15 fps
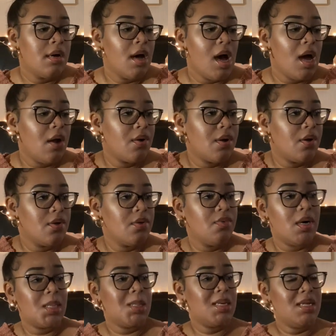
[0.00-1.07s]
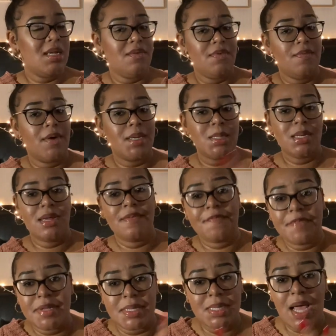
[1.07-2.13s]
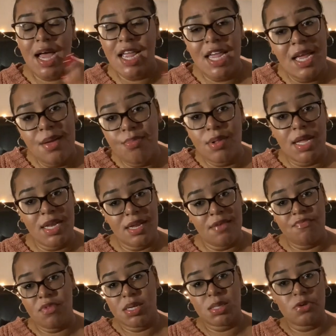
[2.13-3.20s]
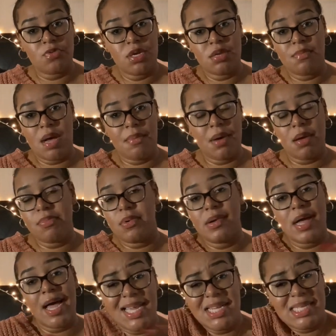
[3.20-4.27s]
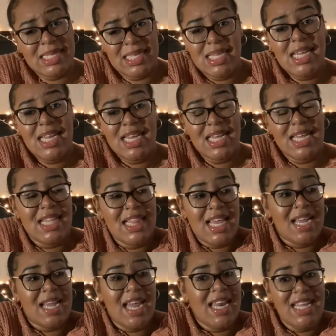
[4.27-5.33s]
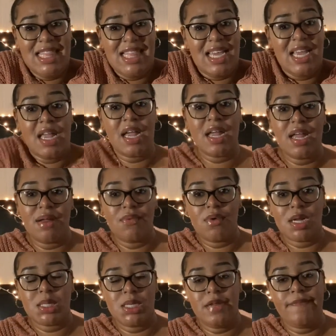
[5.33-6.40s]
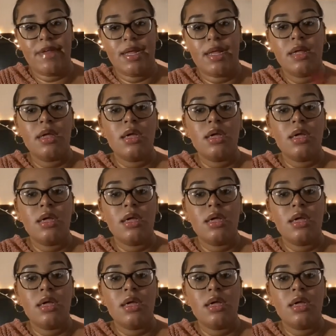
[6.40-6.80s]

I don't know, you watching TV, watching Netflix. I can't play Netflix and read my Bible. I can't study like anything and watch TV.